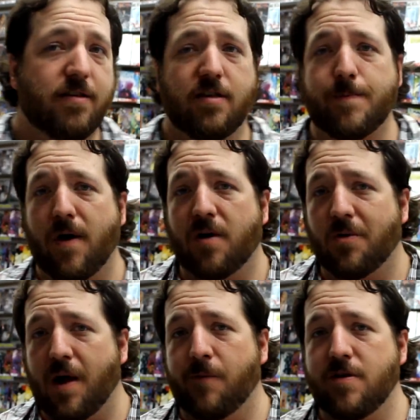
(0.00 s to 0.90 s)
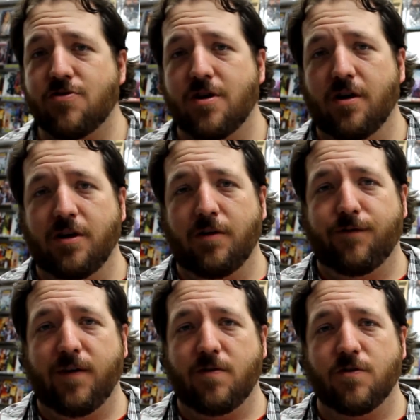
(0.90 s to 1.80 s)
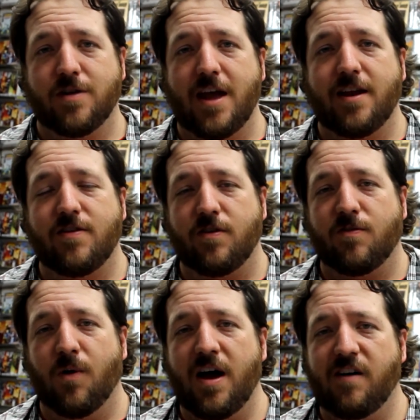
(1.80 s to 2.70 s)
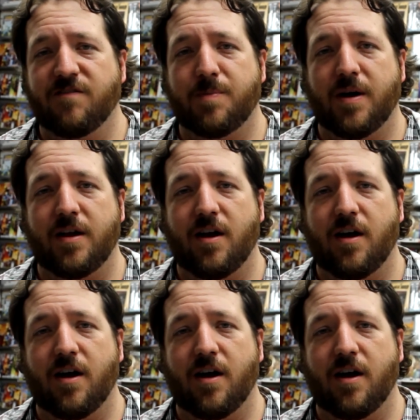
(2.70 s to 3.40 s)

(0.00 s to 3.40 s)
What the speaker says: This is the part where I would show you Futures End issue 12, but